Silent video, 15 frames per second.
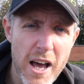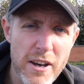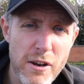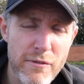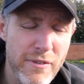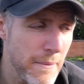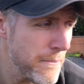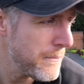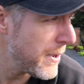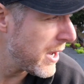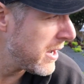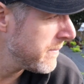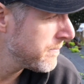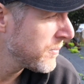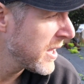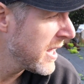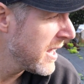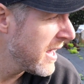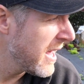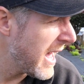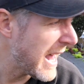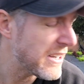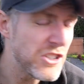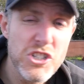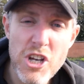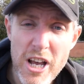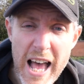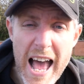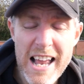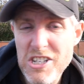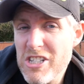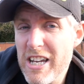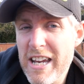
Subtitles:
November. And just